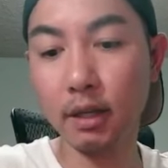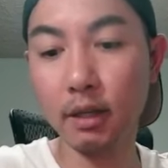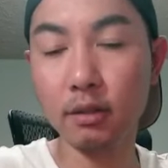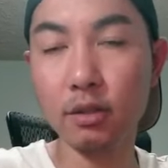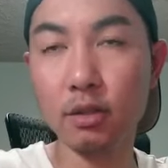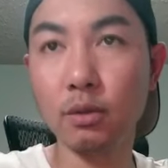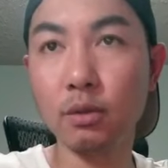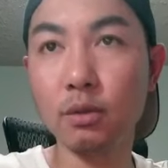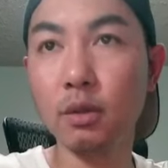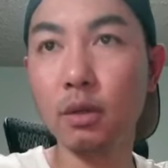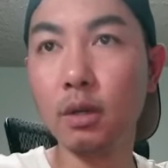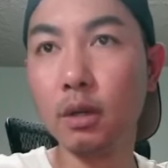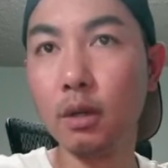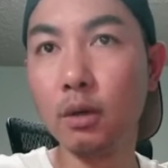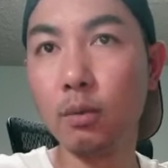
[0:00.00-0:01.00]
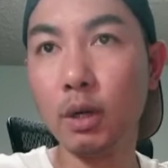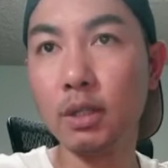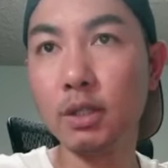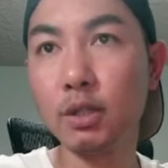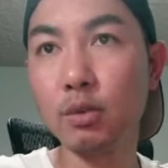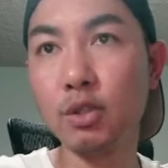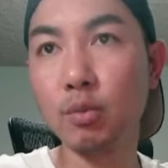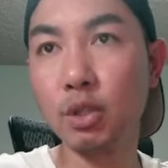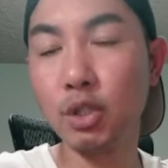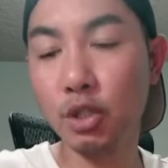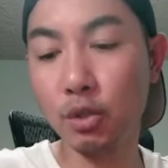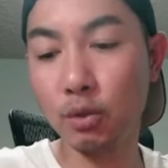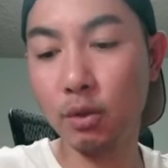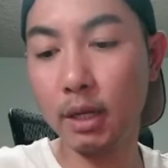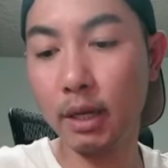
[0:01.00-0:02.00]
So once you switch
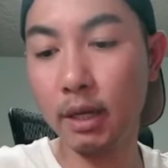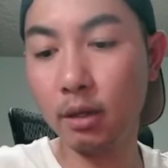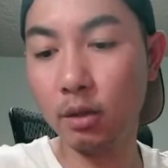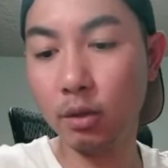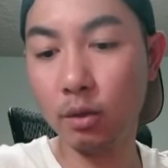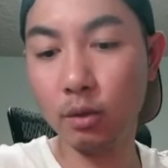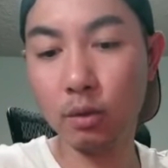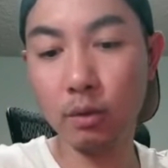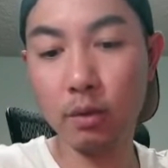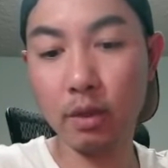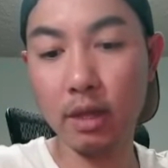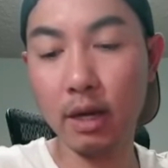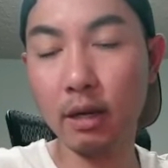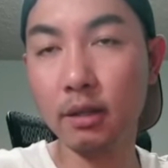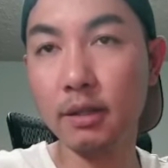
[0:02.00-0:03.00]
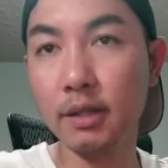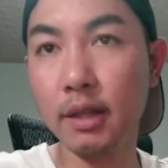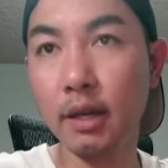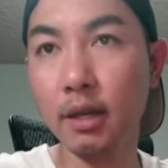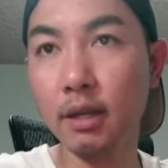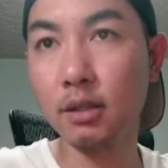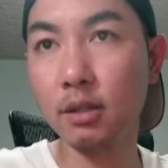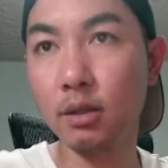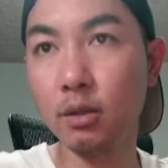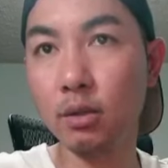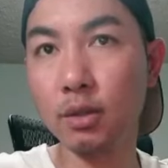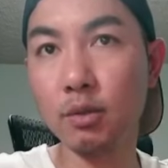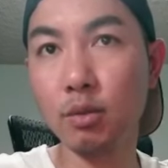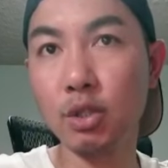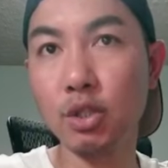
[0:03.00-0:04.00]
your layer or the other things
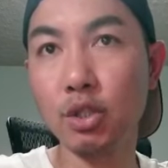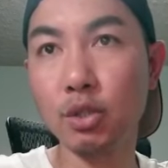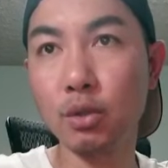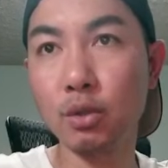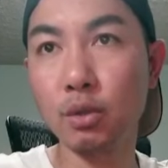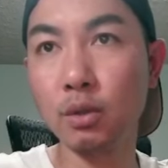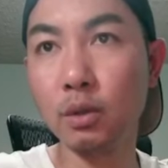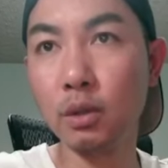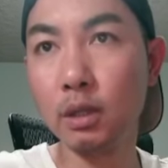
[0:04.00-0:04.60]
switch your